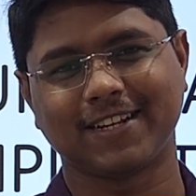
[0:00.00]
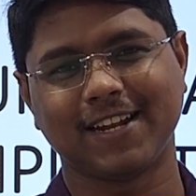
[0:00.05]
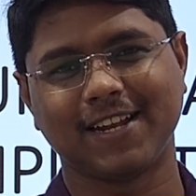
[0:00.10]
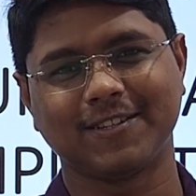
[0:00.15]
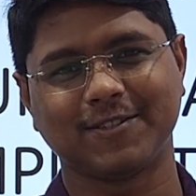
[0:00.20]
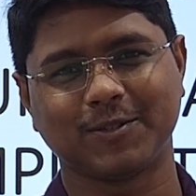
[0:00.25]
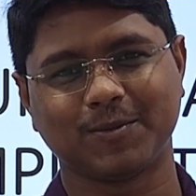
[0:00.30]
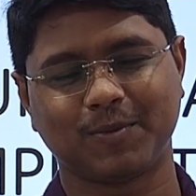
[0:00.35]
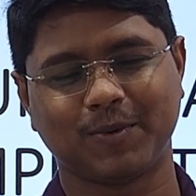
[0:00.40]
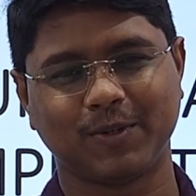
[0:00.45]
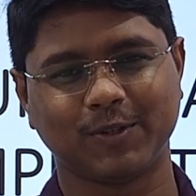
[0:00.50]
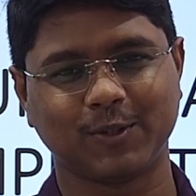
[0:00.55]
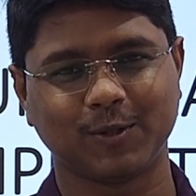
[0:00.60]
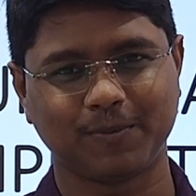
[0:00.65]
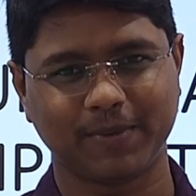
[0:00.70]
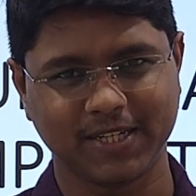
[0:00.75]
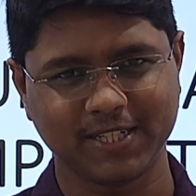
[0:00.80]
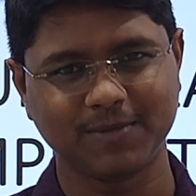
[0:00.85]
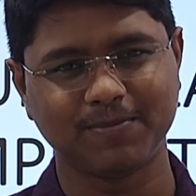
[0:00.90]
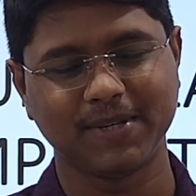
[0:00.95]
class of
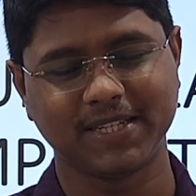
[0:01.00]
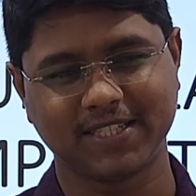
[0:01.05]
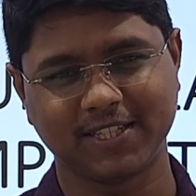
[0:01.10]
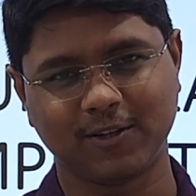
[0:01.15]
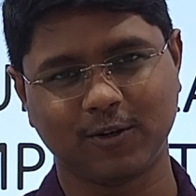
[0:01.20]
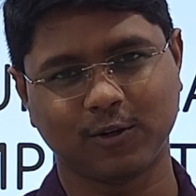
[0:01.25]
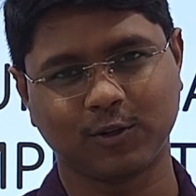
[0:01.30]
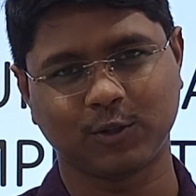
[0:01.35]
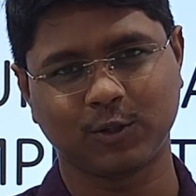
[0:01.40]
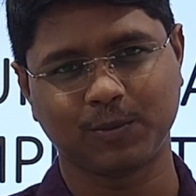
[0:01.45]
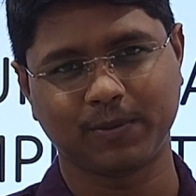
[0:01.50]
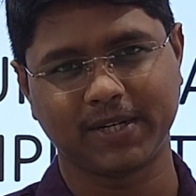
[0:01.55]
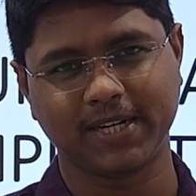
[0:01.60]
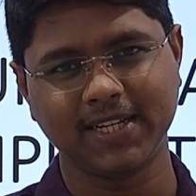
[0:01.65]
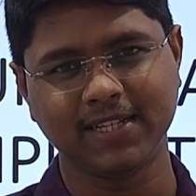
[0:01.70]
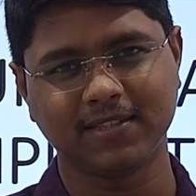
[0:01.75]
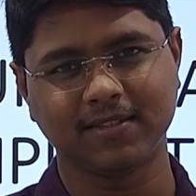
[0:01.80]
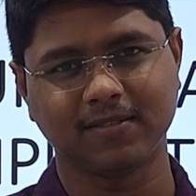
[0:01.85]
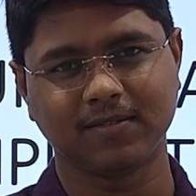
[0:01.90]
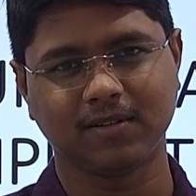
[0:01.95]
orthopedics, basic
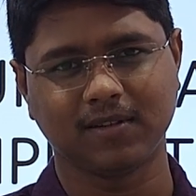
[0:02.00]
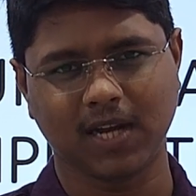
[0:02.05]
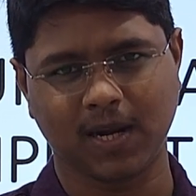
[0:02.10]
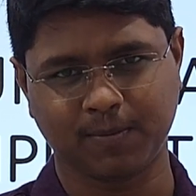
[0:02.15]
orthopedics.